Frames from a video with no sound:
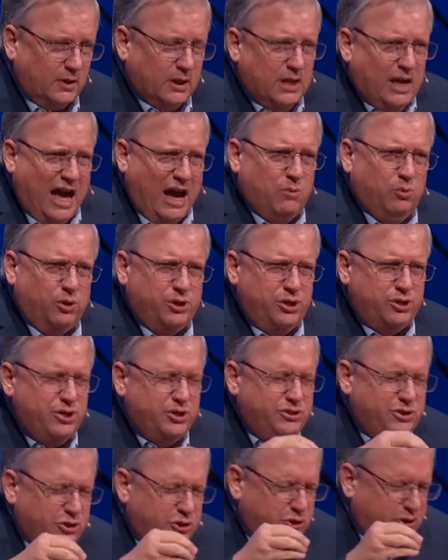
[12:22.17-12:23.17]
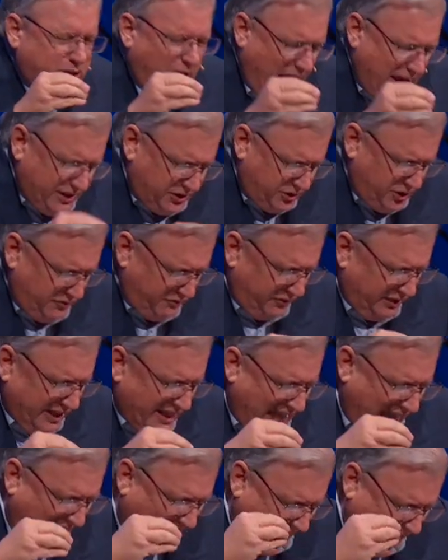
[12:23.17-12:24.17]
I want you to
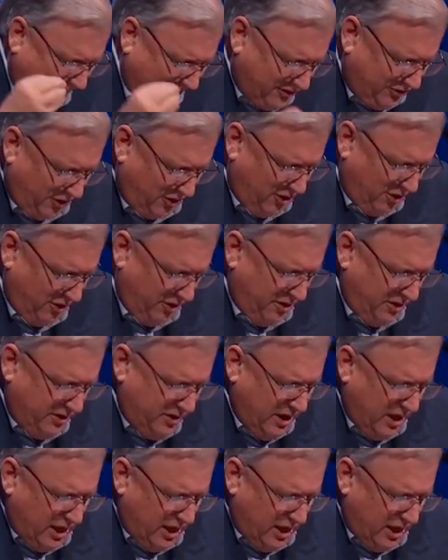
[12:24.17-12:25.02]
decisively act on,